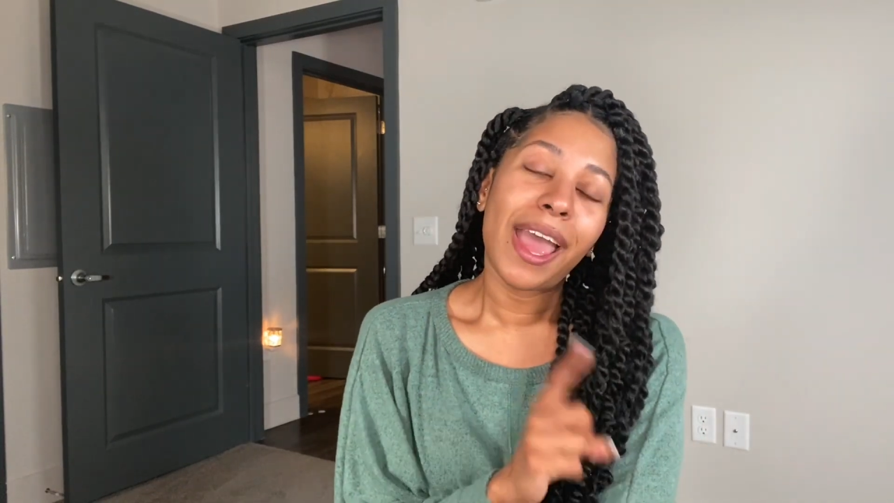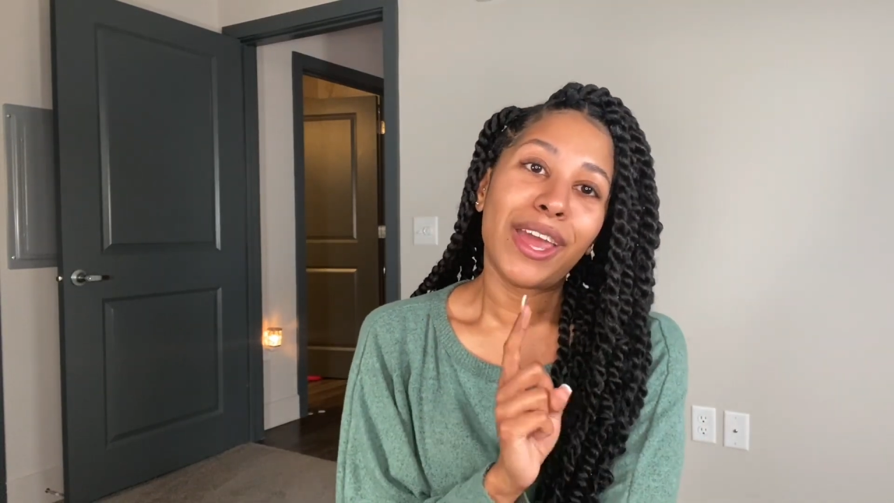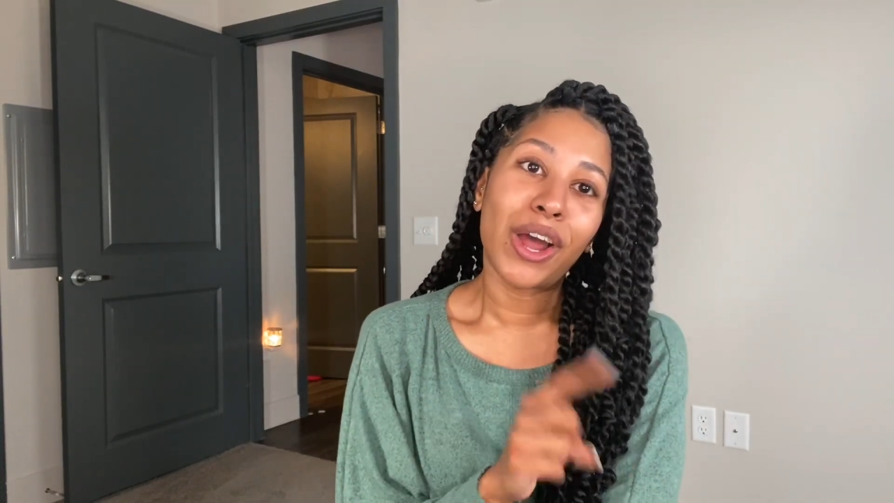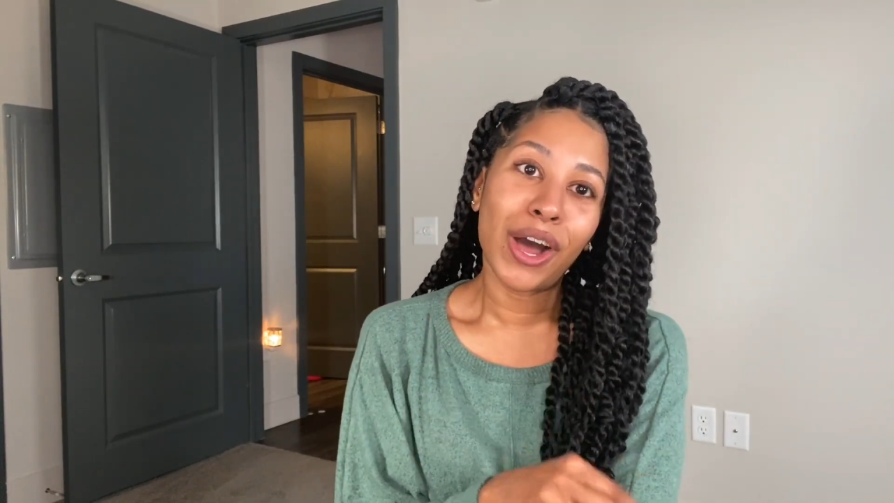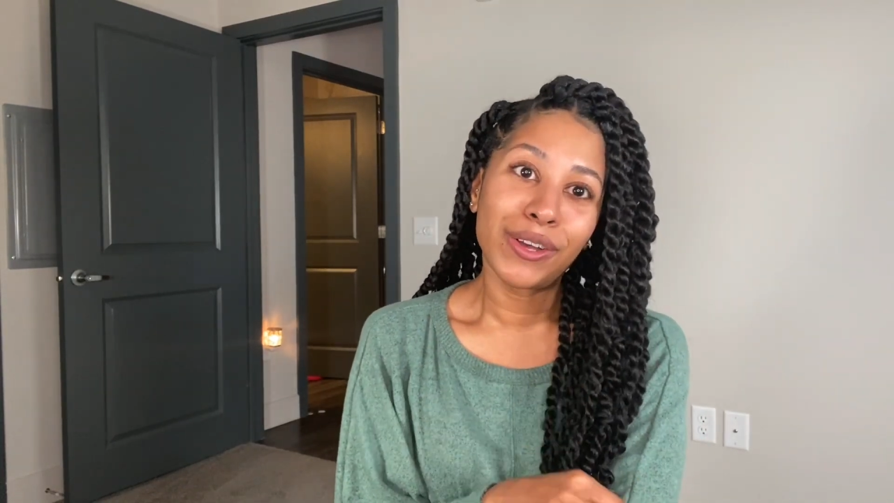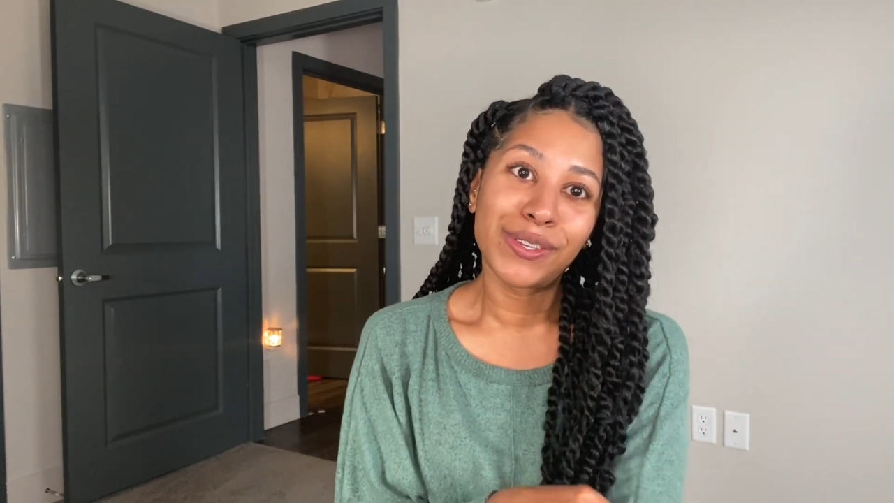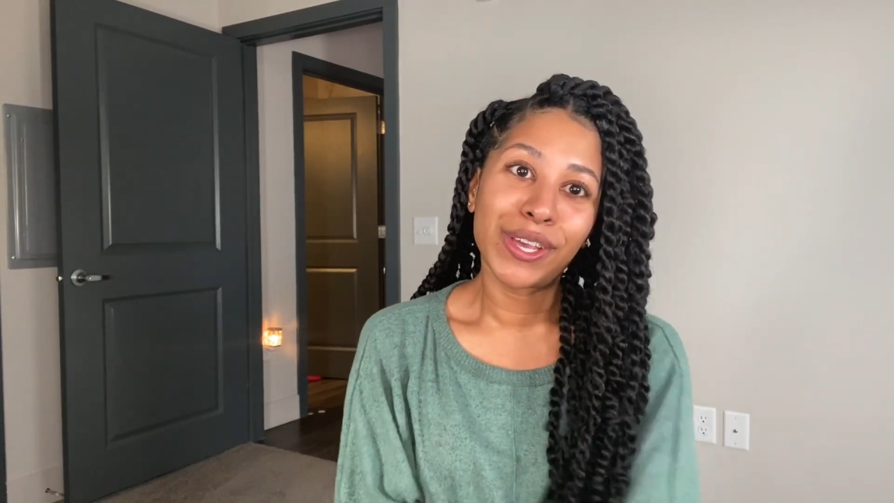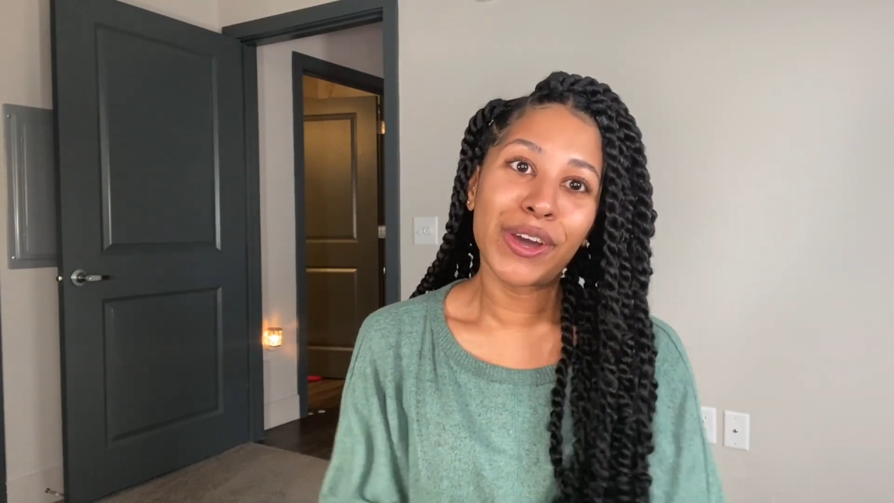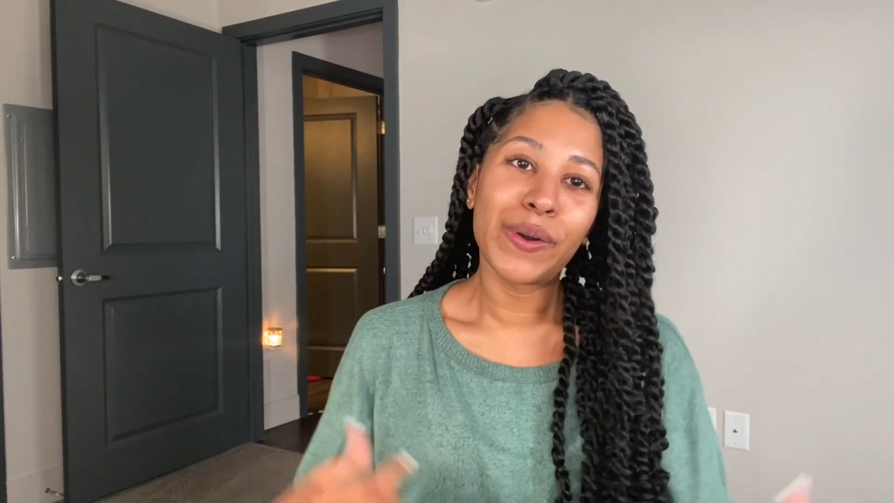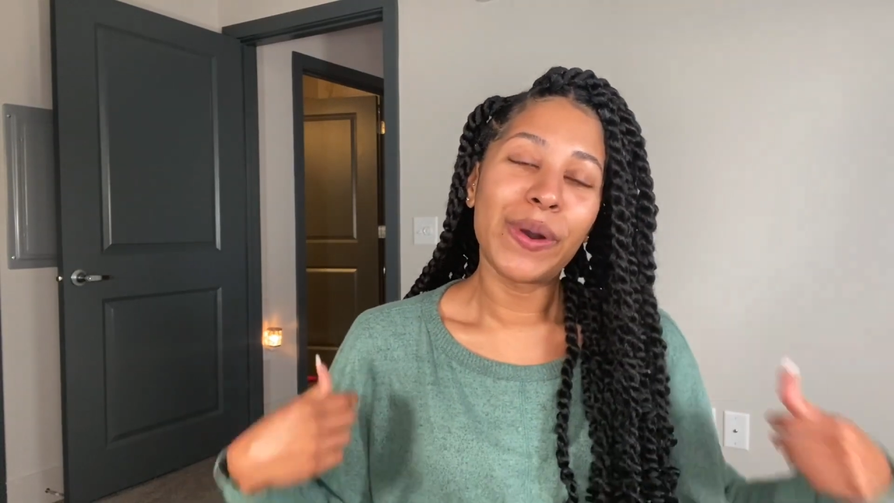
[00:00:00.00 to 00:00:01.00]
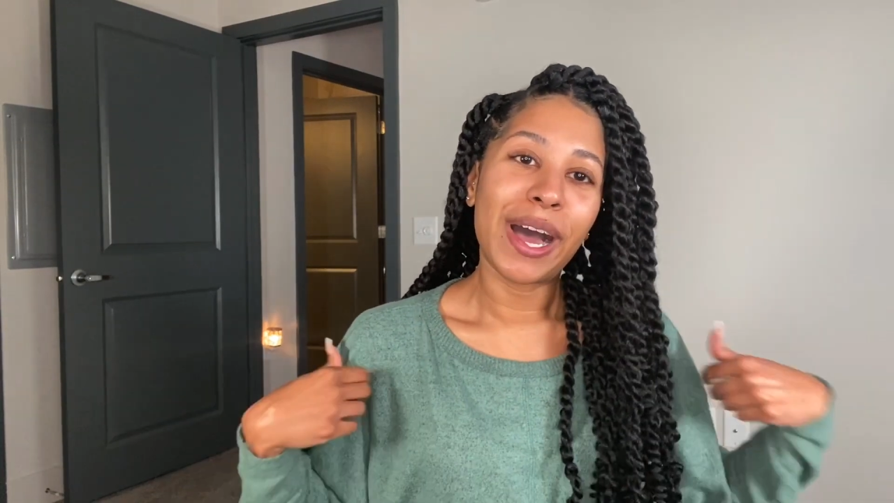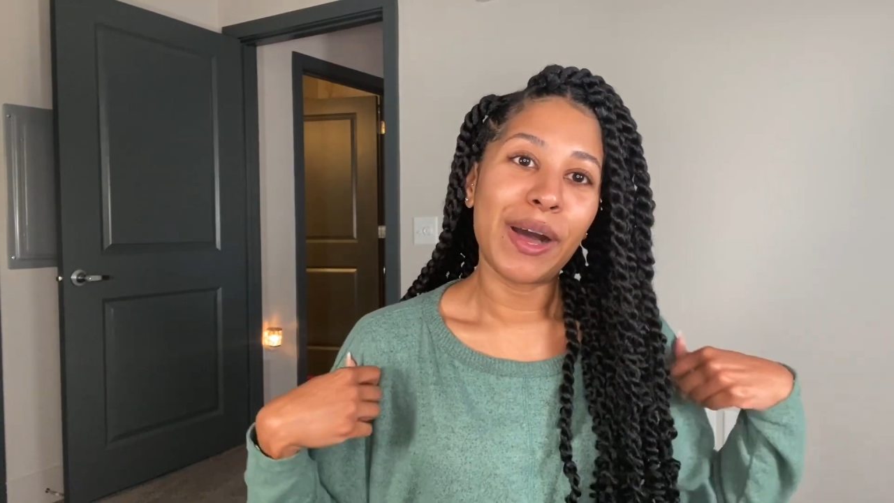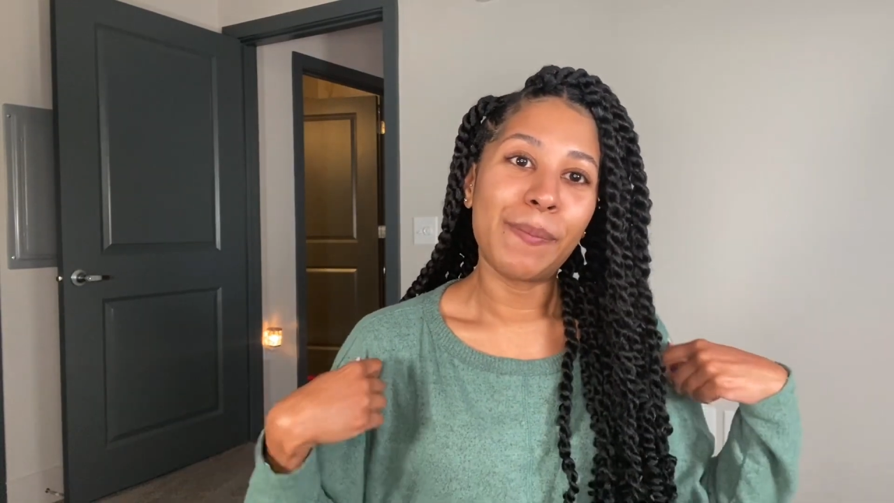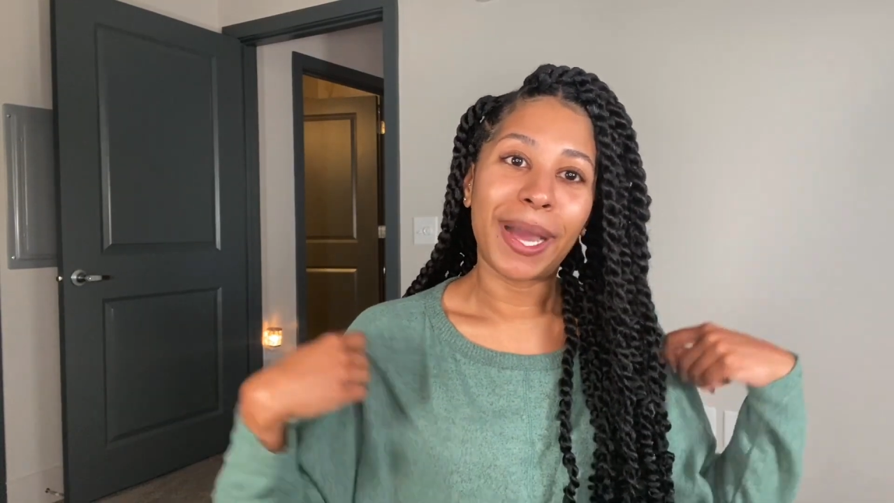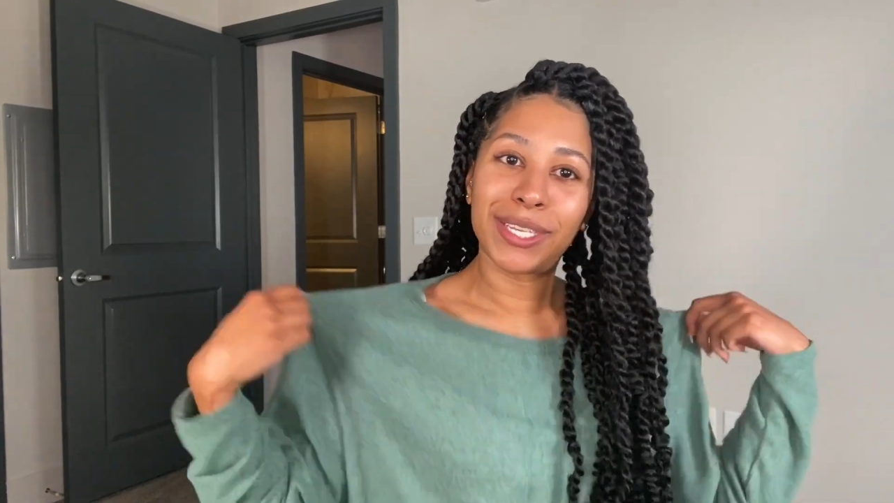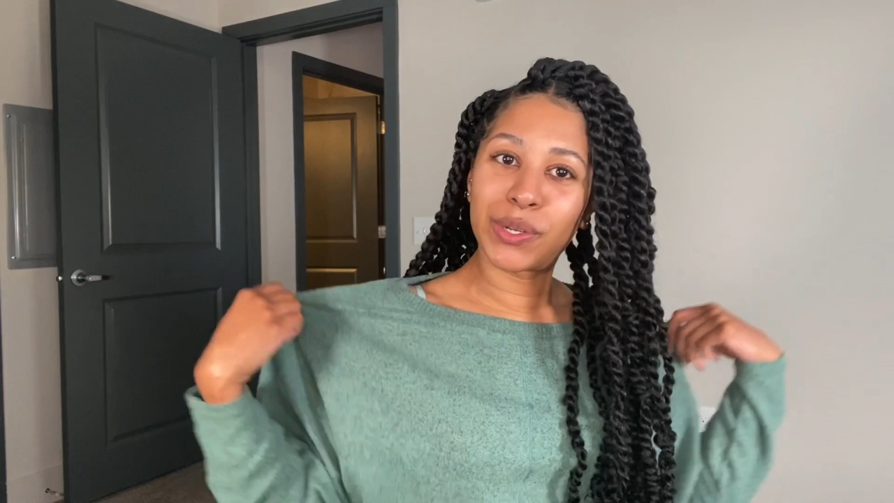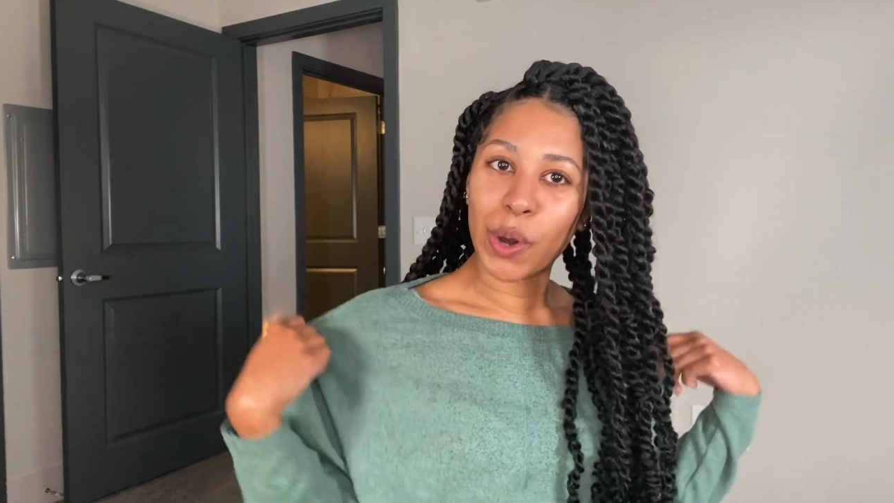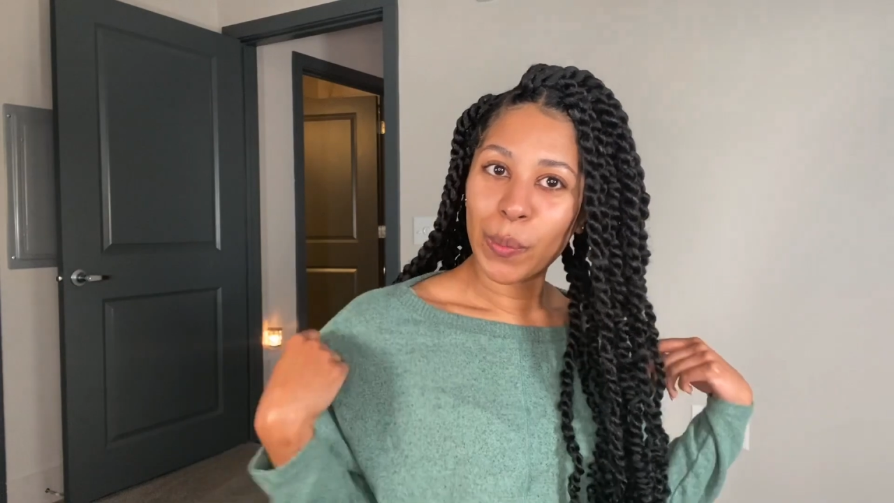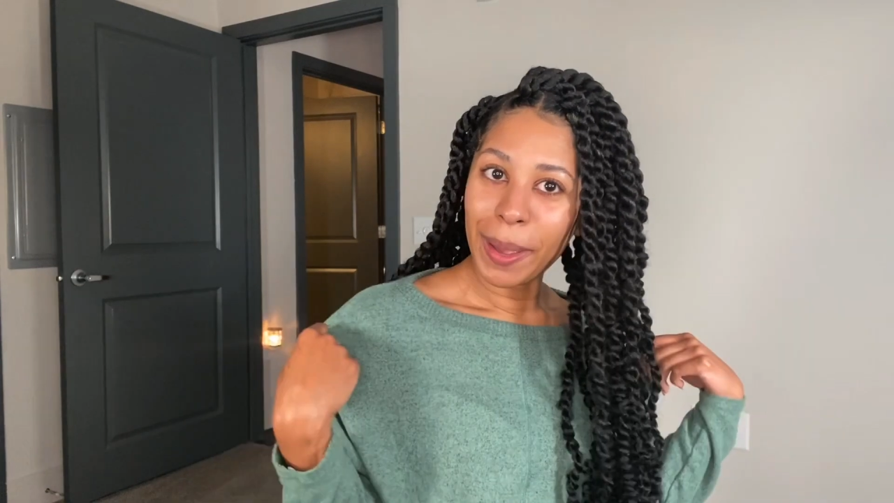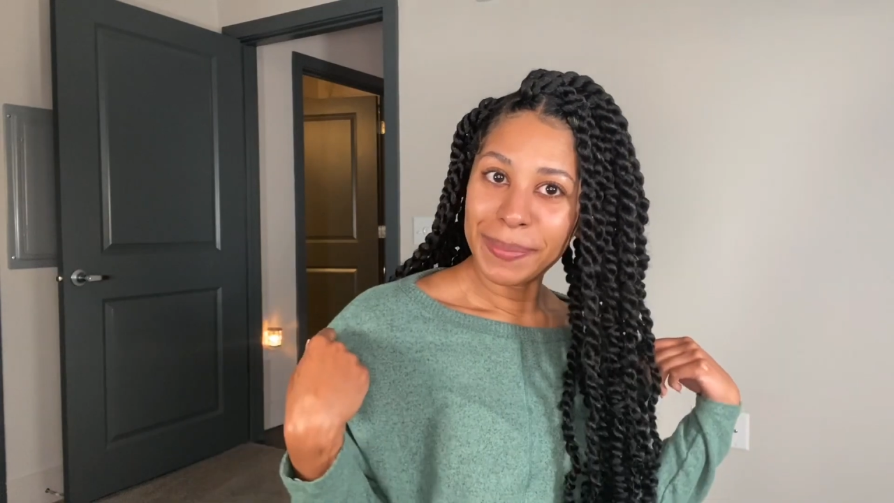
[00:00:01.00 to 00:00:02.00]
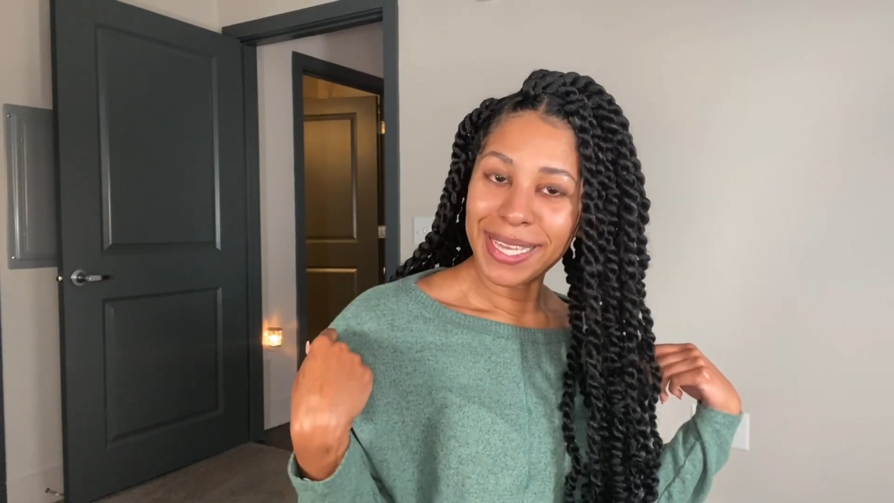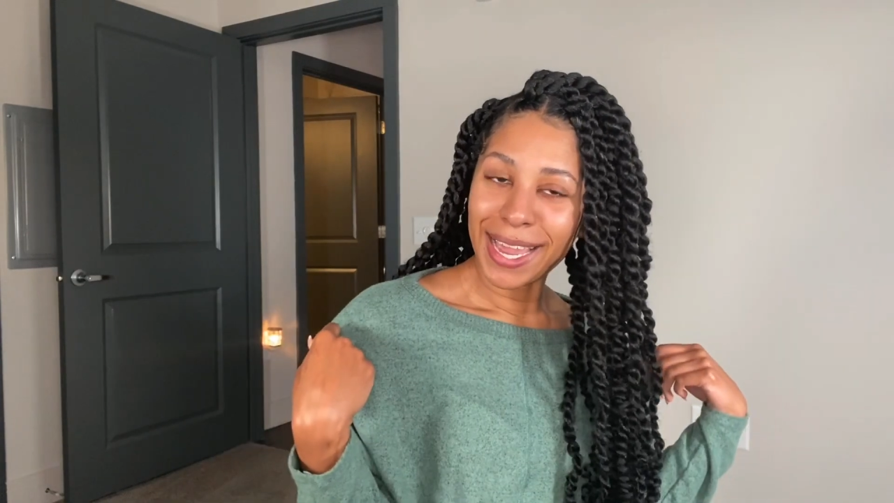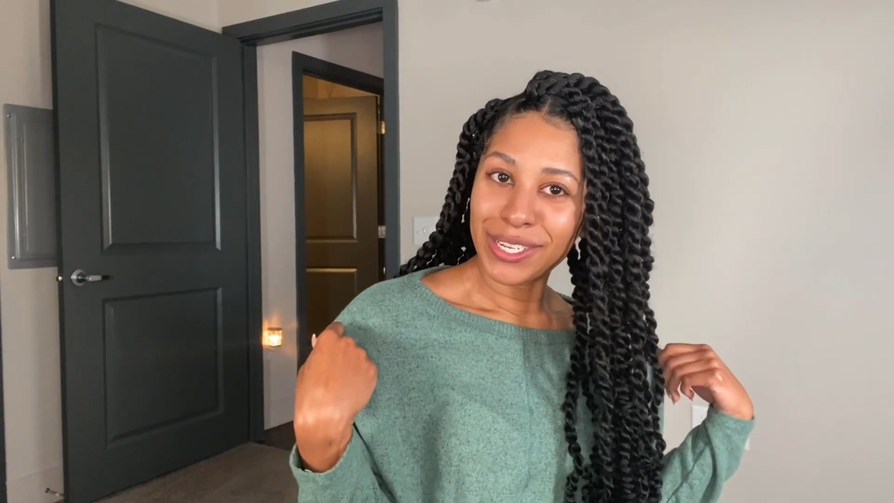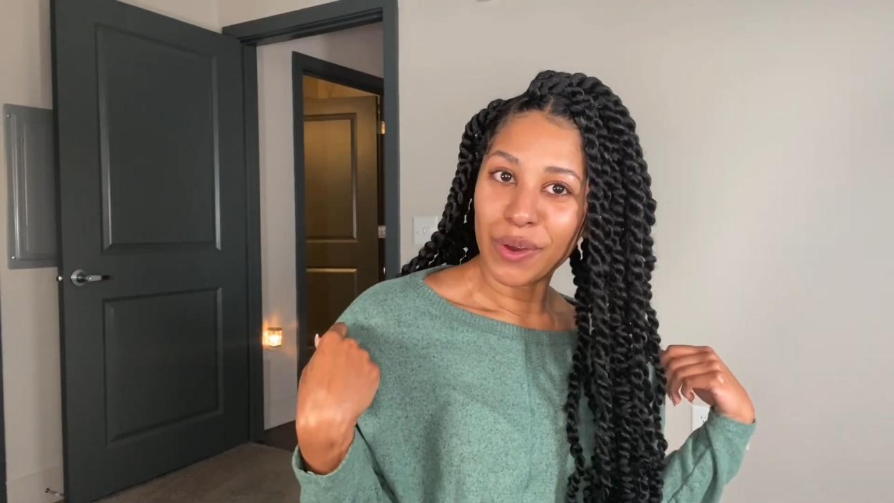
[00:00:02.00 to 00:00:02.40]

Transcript: And also my store website,